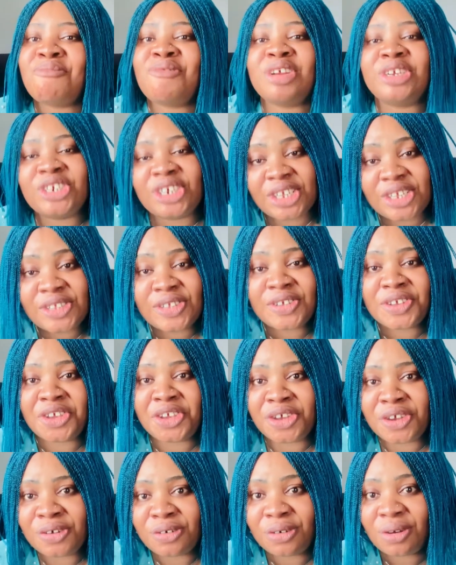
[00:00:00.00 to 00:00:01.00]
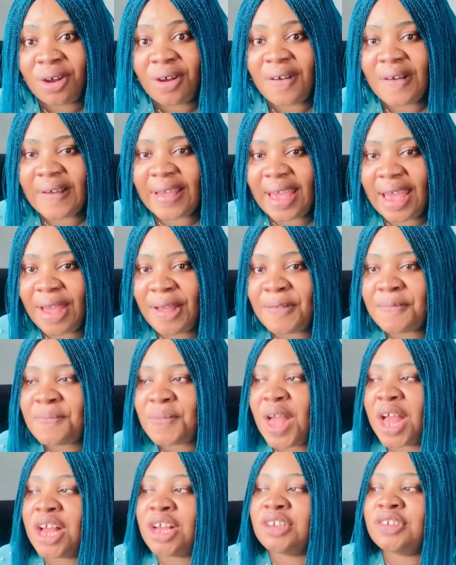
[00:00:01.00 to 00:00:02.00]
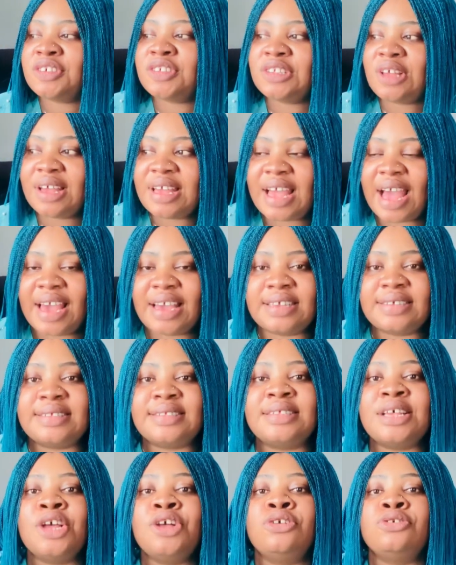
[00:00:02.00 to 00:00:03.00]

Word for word: preaching to you okay so guys